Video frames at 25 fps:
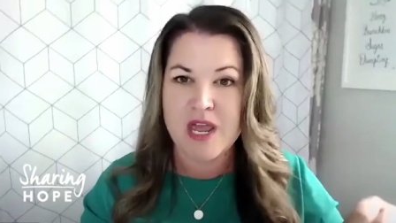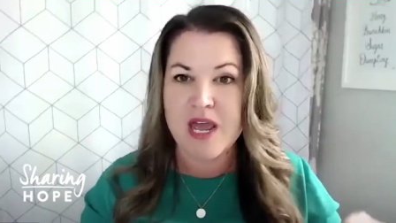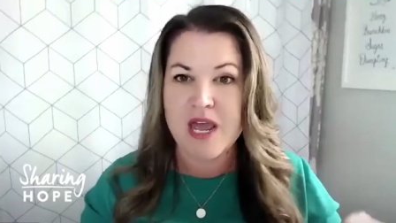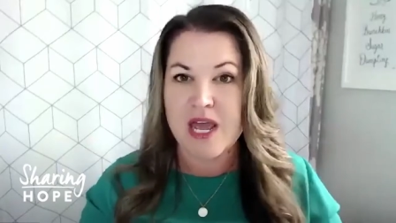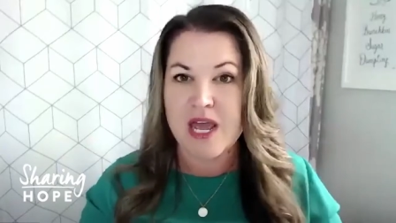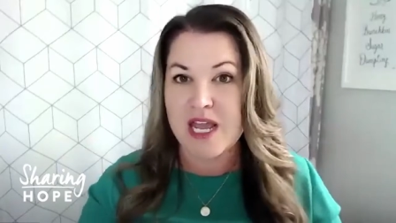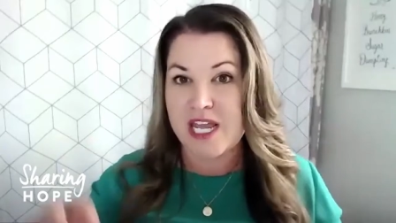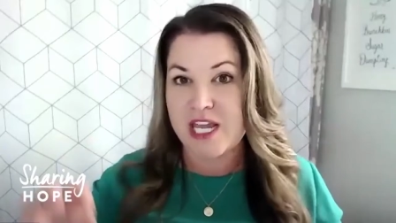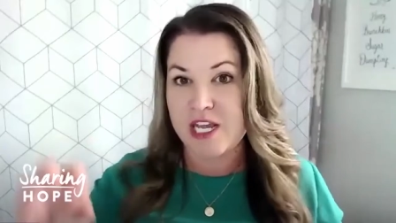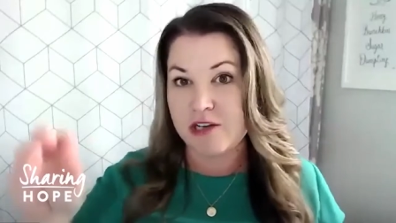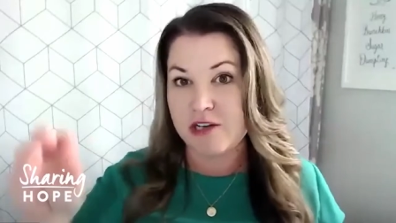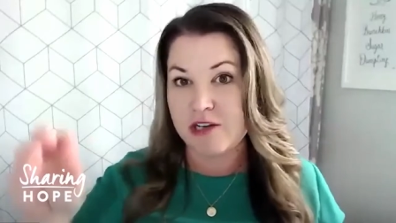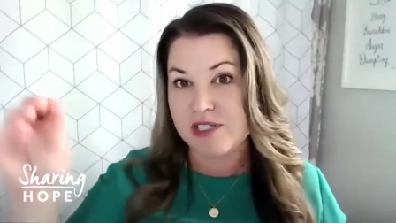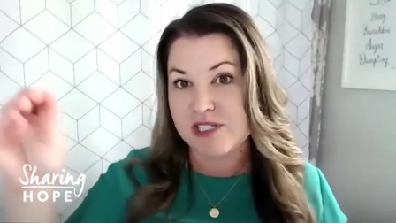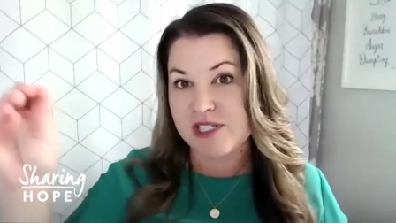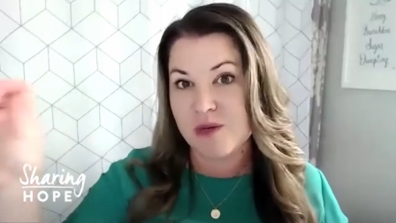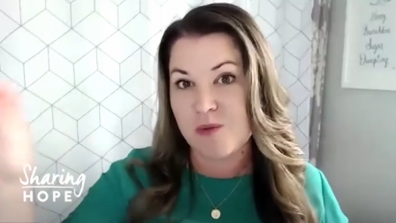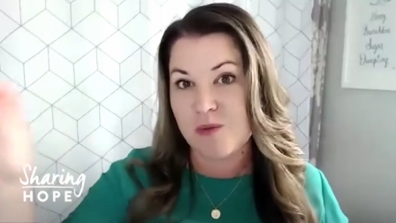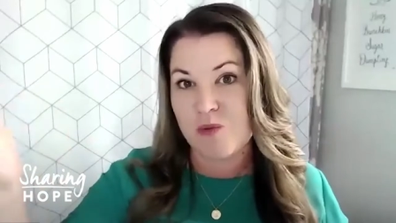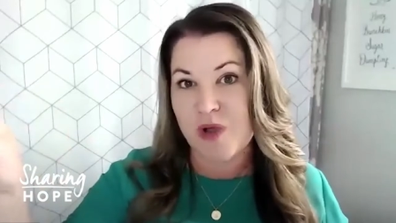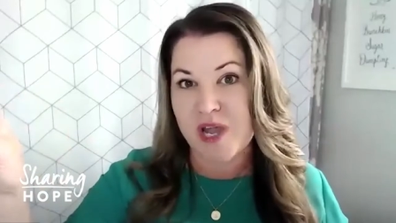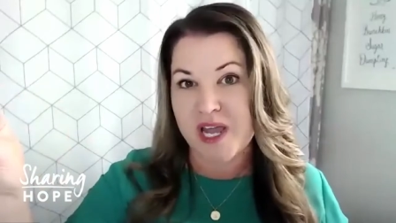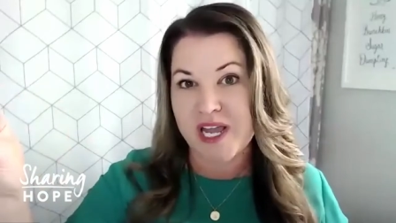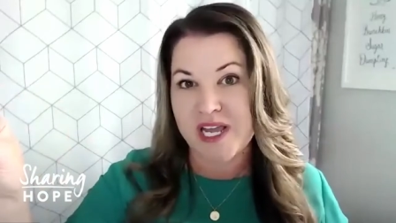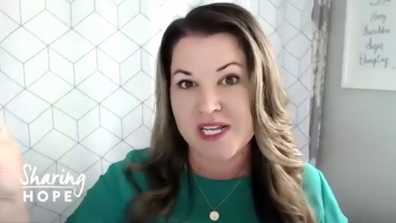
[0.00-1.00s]
Here's some
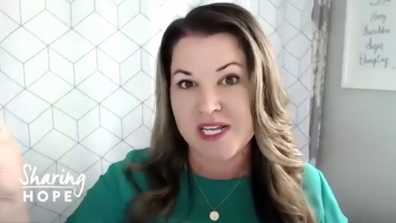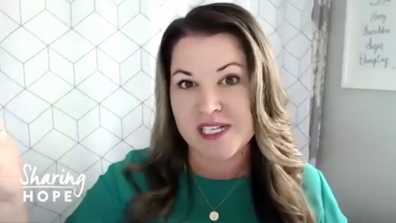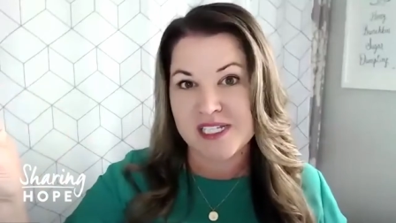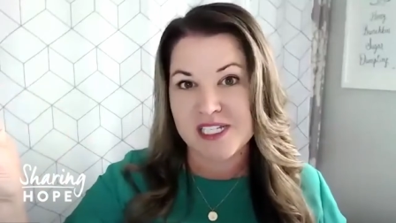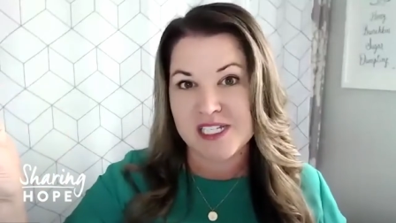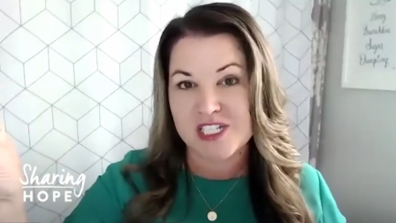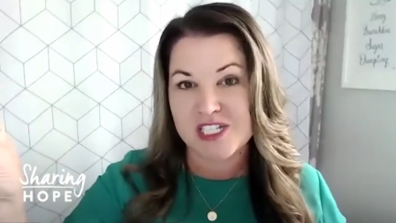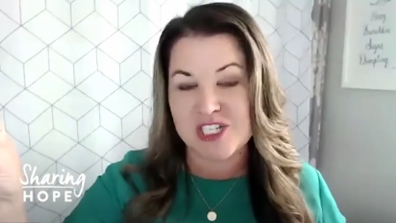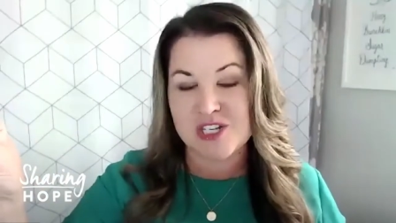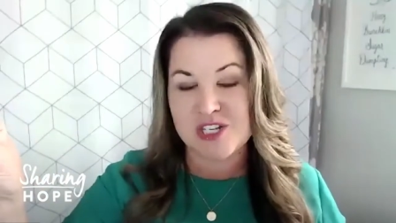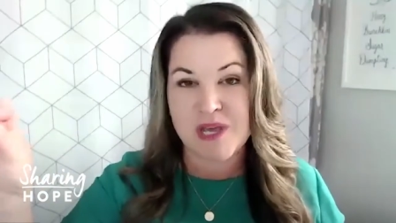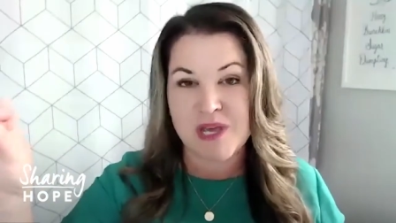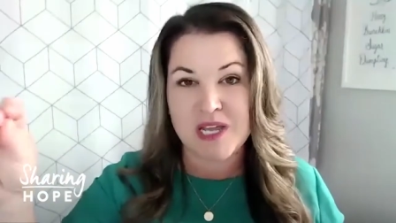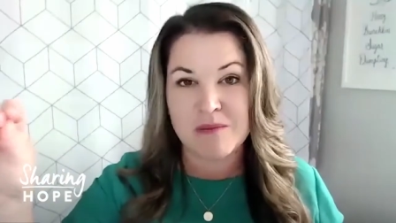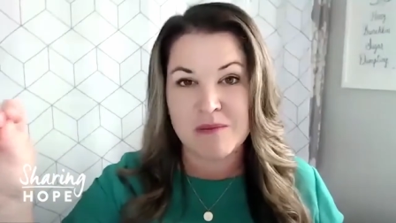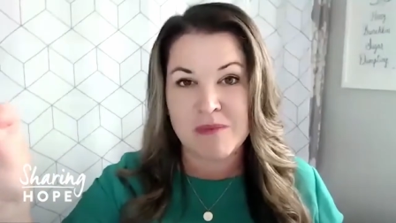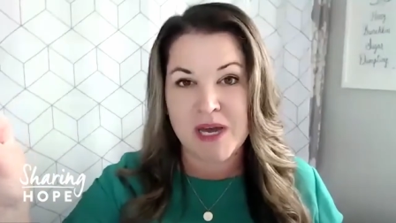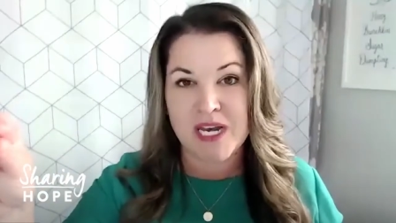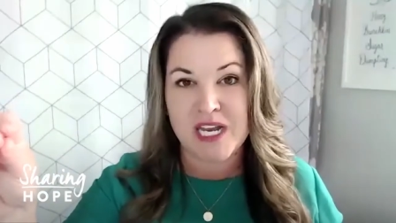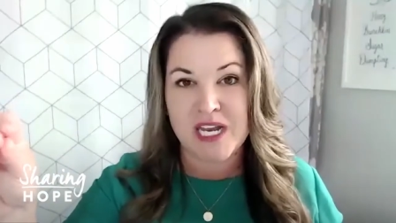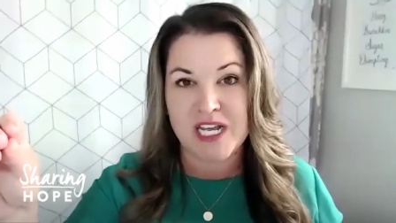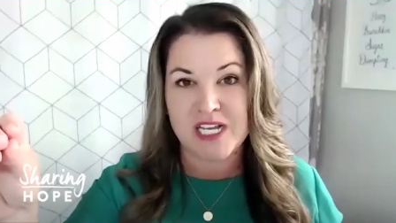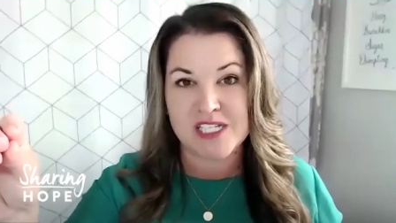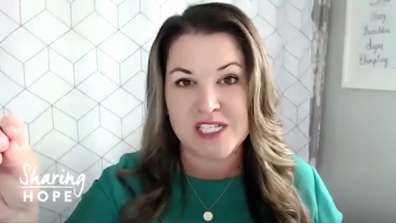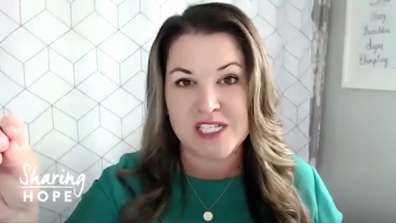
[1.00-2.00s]
ways to make money.